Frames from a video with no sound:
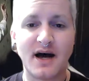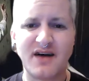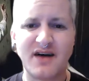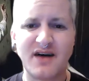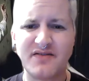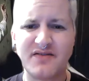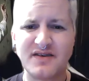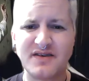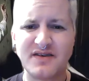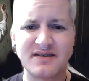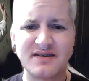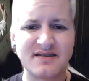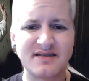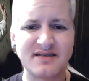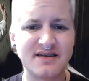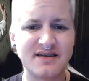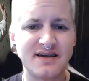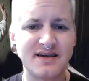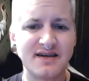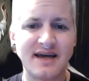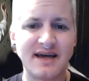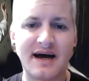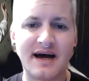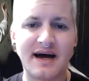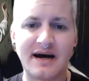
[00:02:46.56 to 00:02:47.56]
obviously
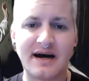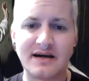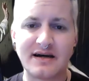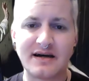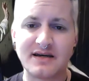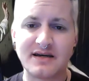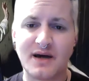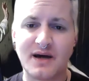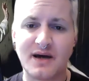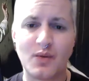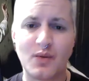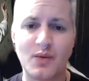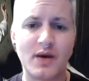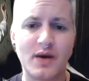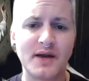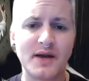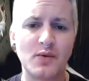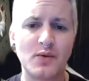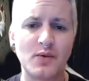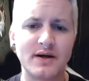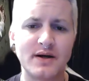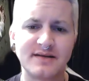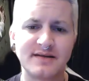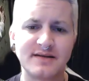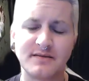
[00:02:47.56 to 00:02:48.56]
yeah yeah one and
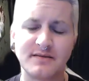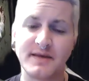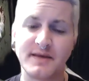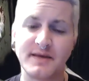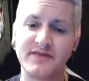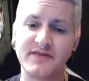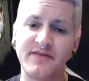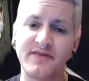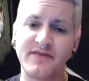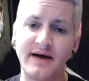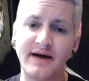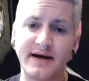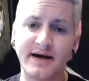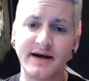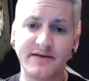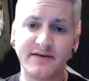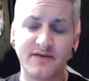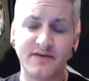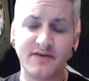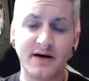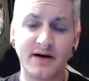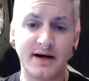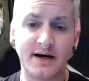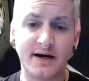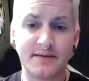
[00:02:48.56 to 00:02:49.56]
one doesn't make
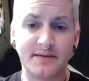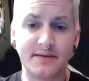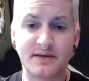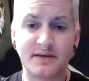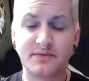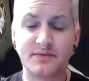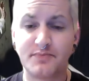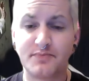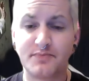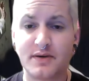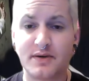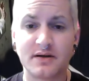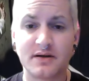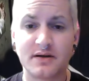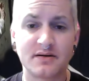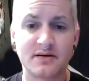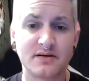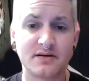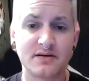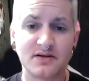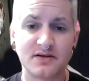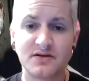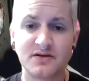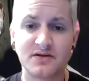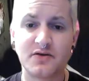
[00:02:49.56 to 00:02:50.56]
five uh,
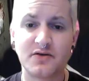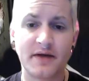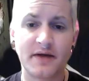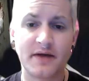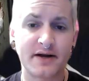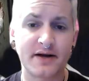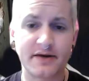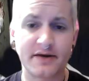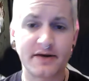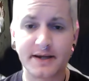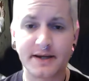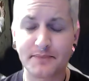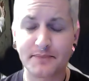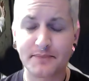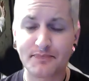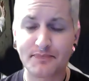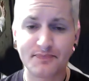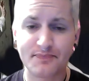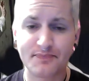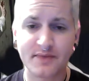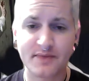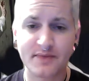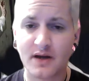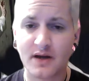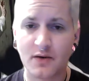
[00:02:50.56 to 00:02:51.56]
gregory
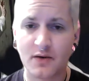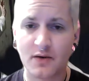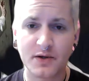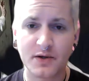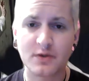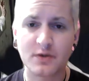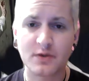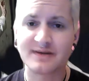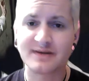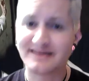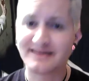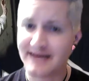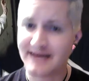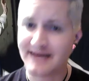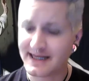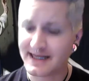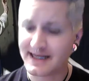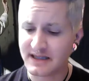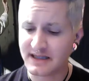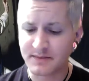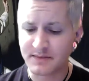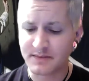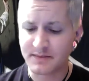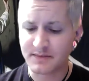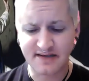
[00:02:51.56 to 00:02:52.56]
no you are
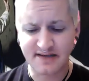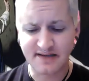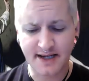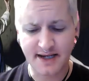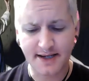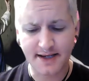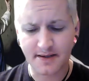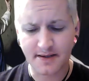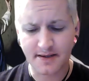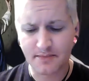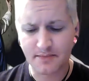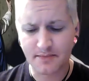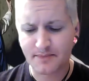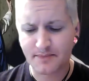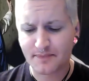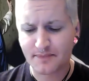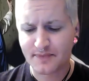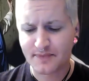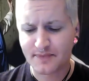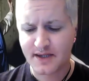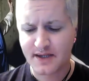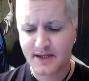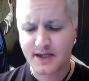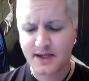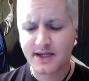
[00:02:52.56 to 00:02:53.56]
sadly mistaken
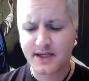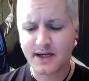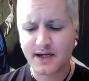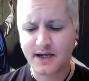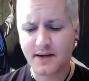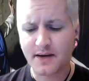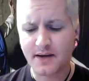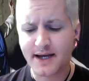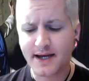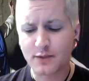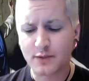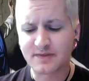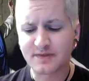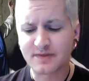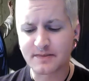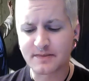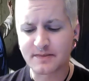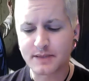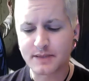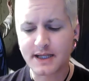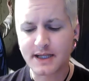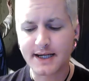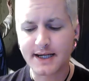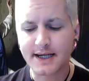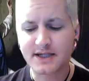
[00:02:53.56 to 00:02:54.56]
now, N was
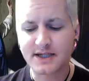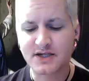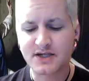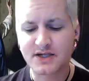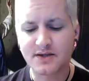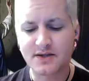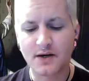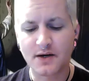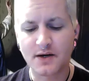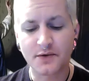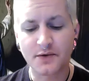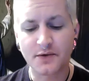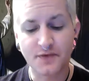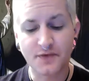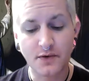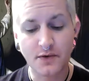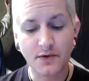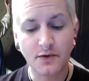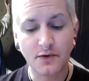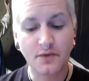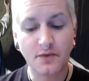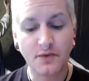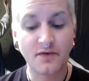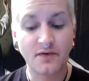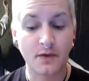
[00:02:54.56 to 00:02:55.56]
applied to those
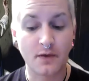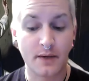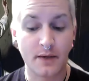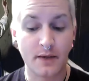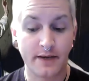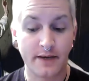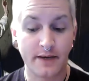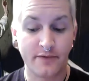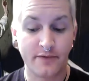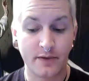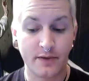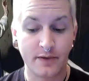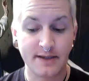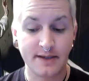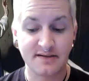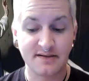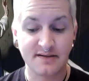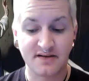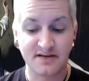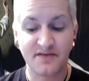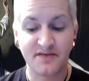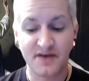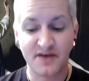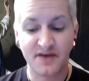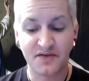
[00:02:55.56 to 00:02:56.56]
who, for whatever
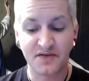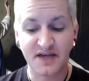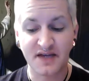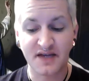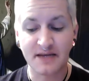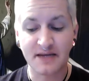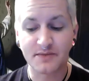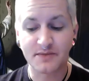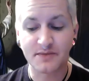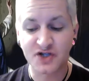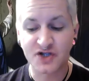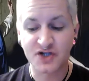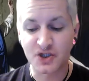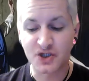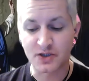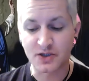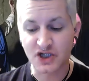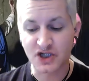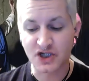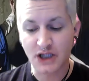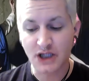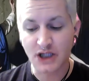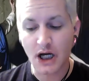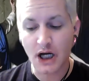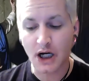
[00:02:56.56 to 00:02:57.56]
reason, failed to keep the
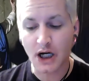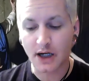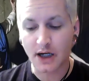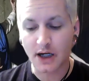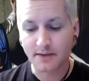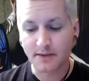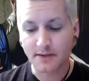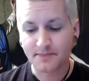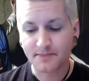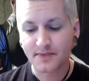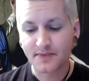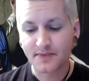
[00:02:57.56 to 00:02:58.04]
Jewish law.